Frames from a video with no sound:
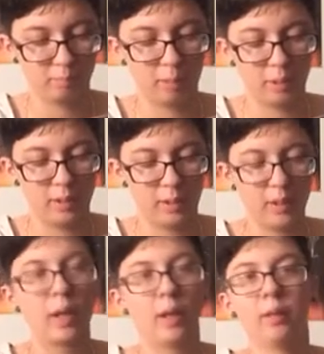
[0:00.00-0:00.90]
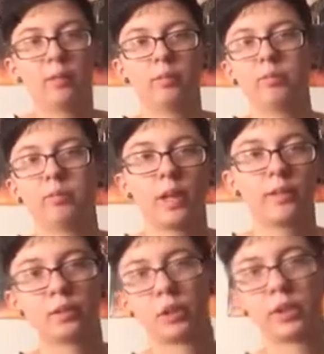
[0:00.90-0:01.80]
But
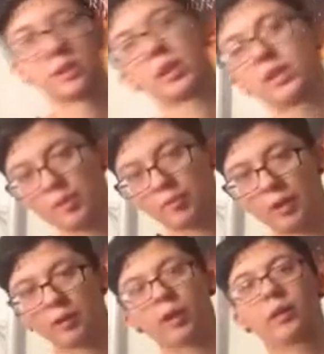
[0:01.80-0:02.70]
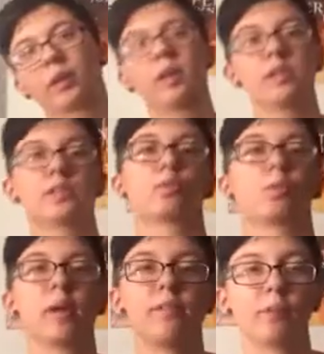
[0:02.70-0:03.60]
other trans guys have found out that it's
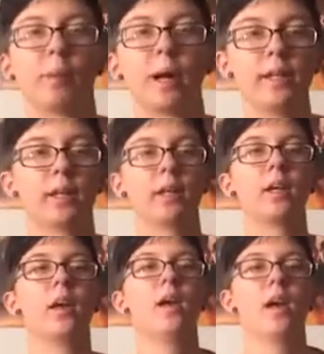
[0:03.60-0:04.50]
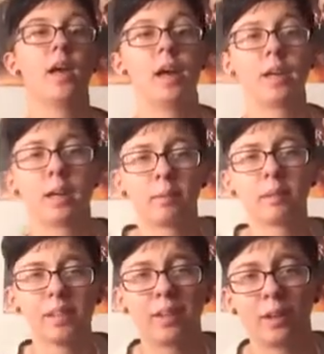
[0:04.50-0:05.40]
great for binding. And I'm
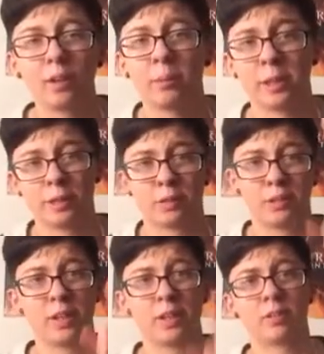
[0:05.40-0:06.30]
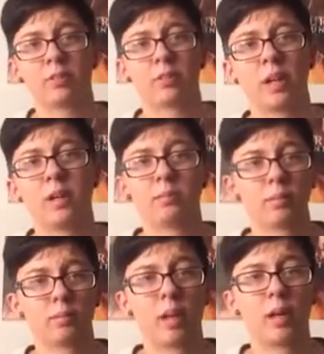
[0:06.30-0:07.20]
gonna take off my shirt now.
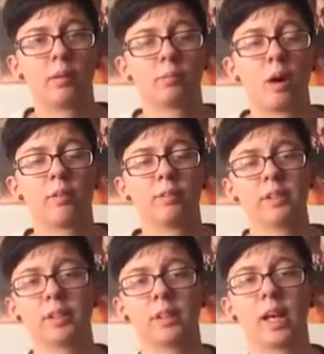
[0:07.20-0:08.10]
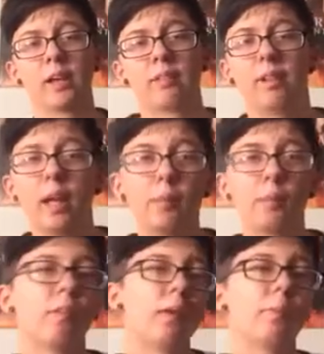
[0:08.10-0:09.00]
I'm obviously have the
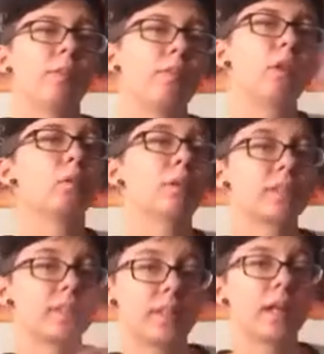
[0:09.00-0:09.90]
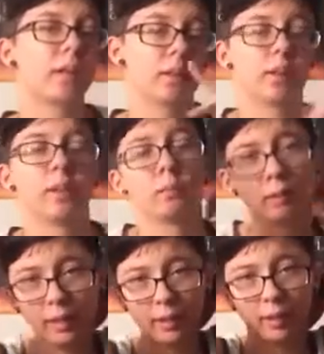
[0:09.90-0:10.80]
tape over it, but if you don't want to see that, click
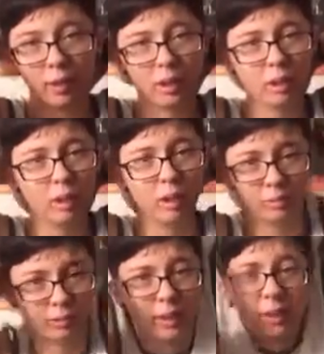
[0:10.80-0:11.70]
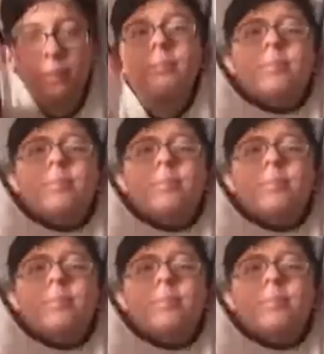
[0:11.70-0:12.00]
away. Okay.